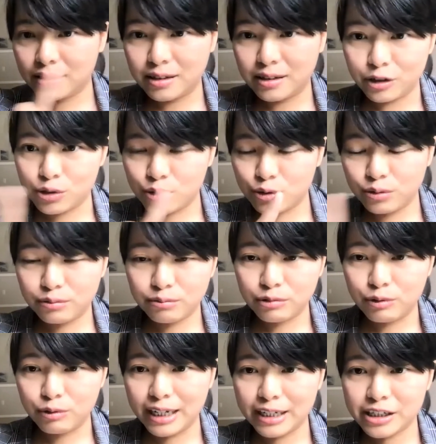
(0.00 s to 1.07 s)
the
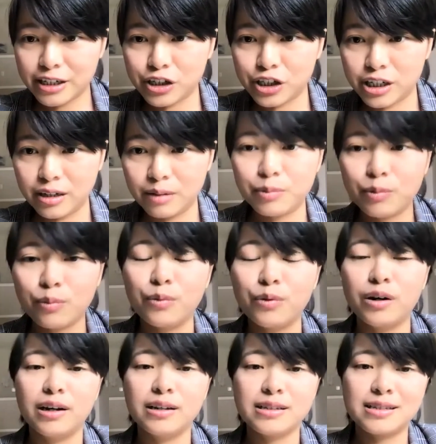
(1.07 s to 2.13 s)
relationship
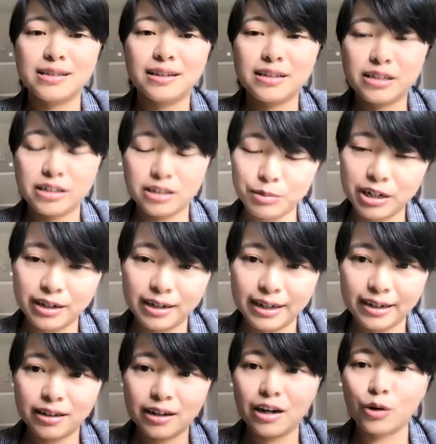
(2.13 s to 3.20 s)
was
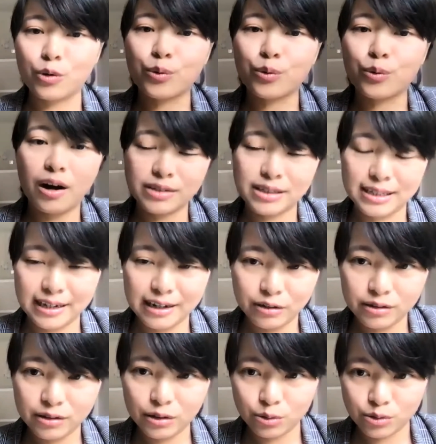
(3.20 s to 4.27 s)
similarly across the,
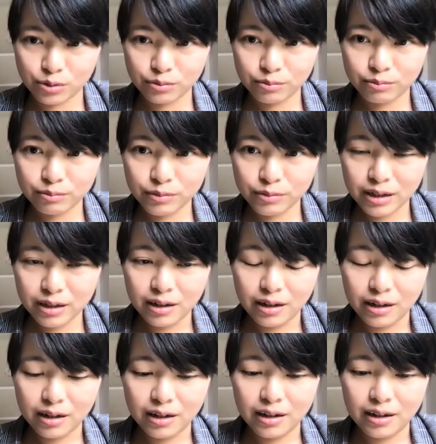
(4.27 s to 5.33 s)
those
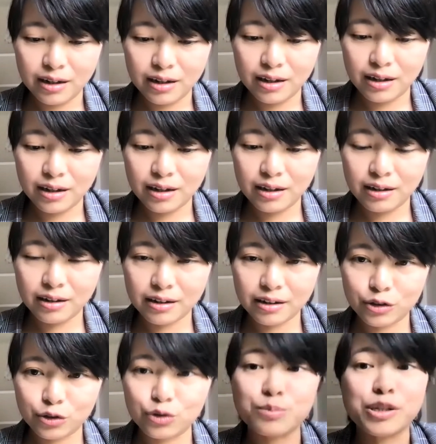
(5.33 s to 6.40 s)
uh,
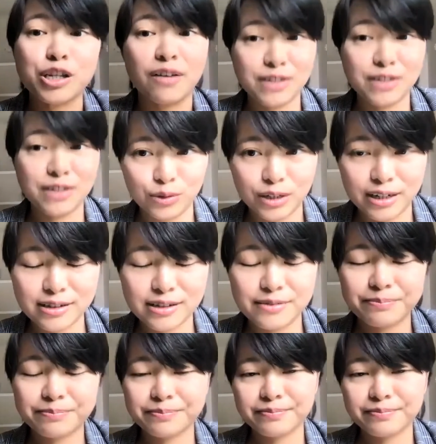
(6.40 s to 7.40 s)
groups of students.